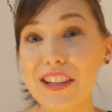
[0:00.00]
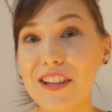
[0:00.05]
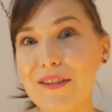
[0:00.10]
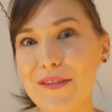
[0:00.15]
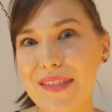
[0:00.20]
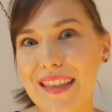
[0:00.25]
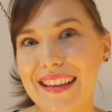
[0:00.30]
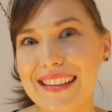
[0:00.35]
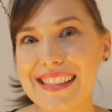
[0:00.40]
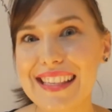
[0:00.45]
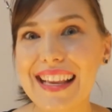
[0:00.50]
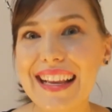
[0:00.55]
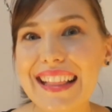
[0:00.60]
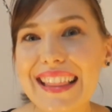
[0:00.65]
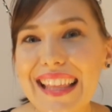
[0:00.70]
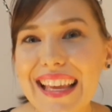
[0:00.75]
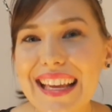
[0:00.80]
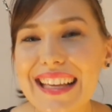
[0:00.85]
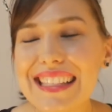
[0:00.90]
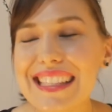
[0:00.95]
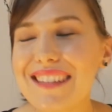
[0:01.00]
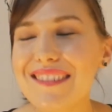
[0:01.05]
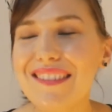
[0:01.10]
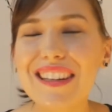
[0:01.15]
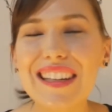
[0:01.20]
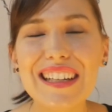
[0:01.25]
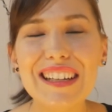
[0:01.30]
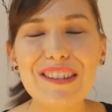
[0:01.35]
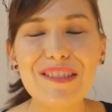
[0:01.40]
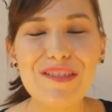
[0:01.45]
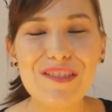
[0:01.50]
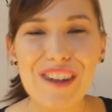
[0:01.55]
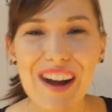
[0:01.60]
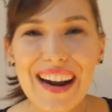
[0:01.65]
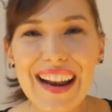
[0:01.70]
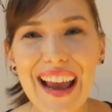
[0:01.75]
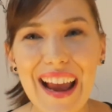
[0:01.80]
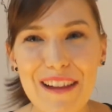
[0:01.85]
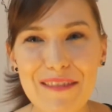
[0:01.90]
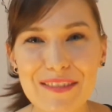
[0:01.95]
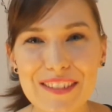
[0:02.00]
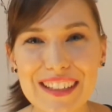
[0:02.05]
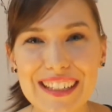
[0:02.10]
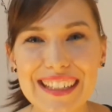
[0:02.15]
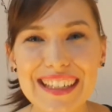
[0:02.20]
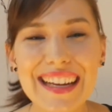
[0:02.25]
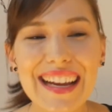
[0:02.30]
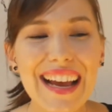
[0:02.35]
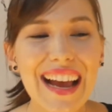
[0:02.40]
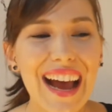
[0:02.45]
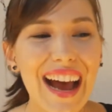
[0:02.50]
cute things like this or whatever,